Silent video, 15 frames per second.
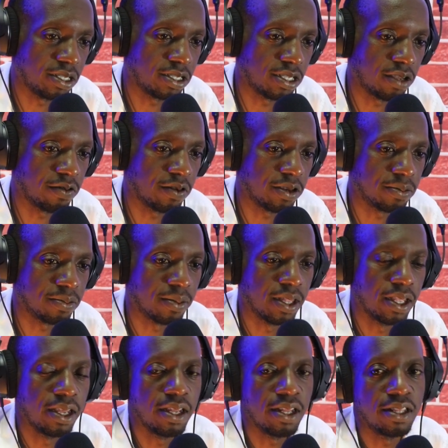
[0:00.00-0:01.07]
d7.
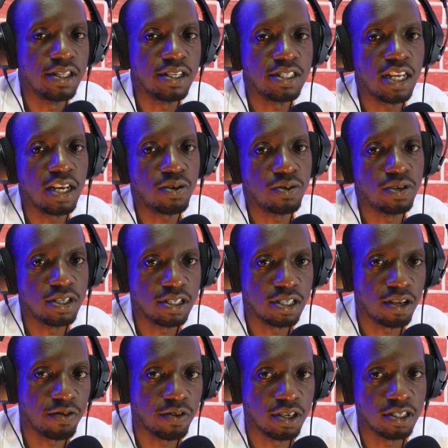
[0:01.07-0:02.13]
This knight to
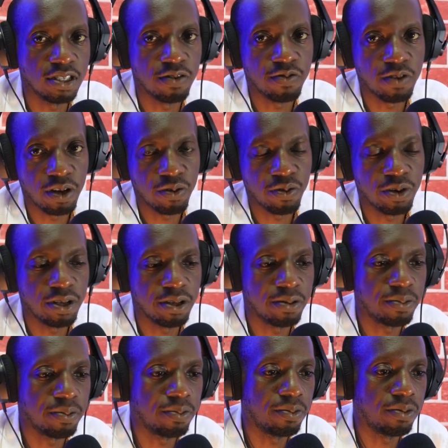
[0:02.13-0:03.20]
d7 is a
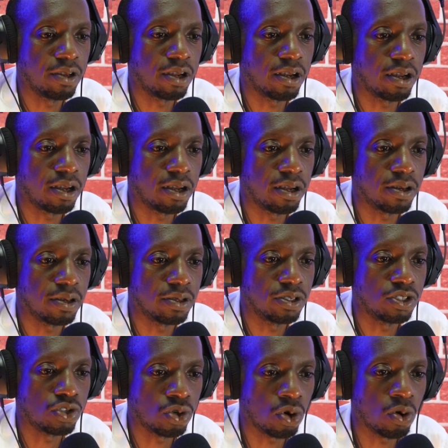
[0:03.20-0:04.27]
very uh,
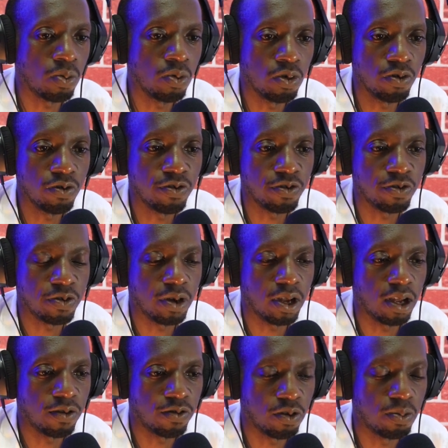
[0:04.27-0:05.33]
strong move
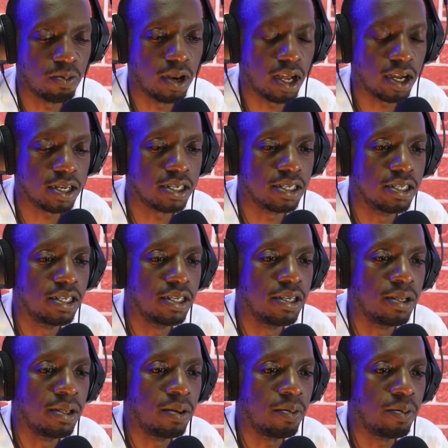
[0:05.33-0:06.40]
uh, for black
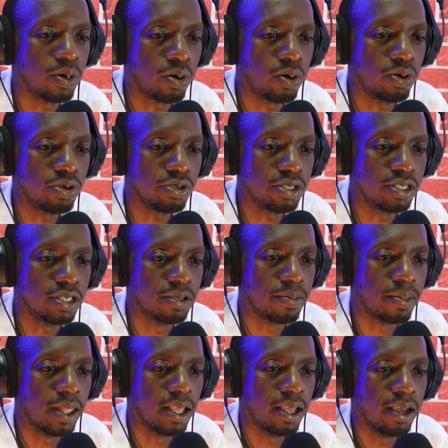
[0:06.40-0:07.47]
because
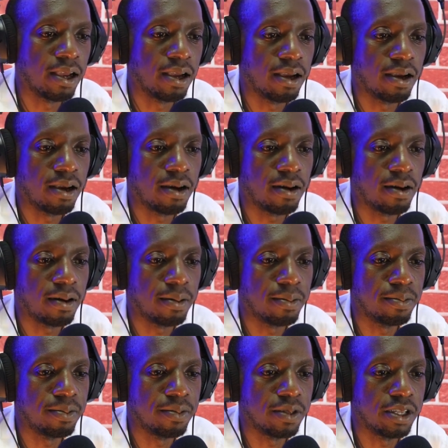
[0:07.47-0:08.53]

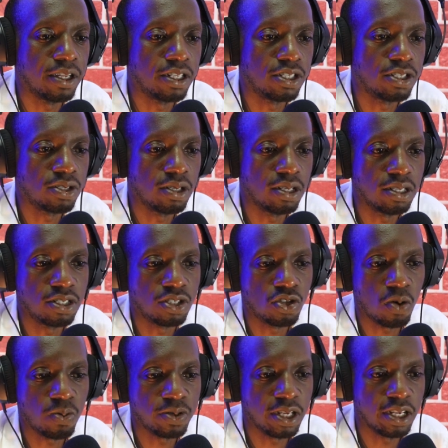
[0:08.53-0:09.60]
um, it
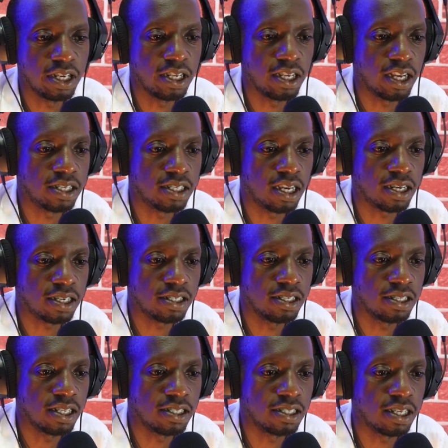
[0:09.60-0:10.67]
stops any
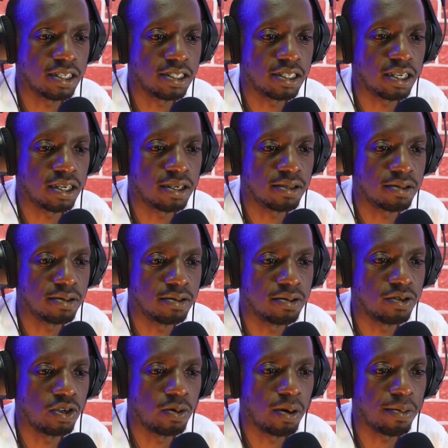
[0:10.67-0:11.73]
attacks in the center.
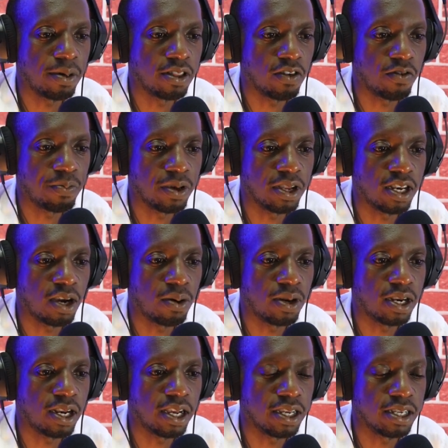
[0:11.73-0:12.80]
Remember, they've pinned
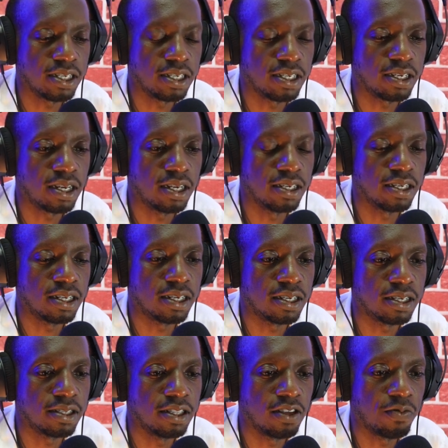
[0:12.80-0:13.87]
our knight and
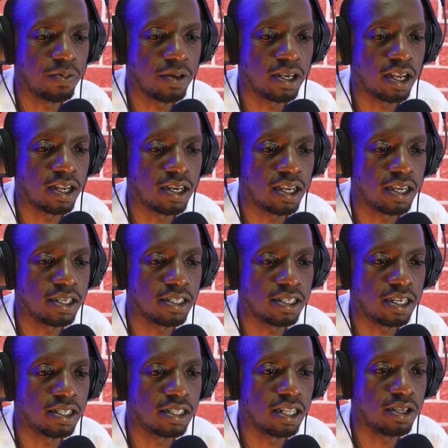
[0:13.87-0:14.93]
uh, they've pinned our
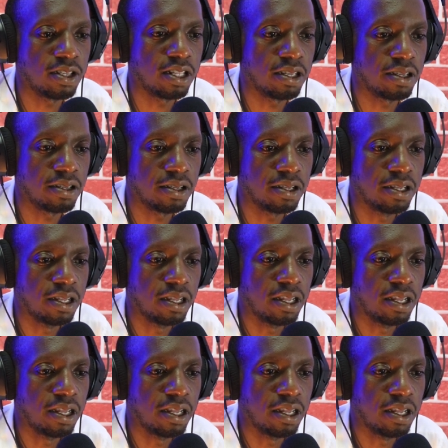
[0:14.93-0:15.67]
knight, and then they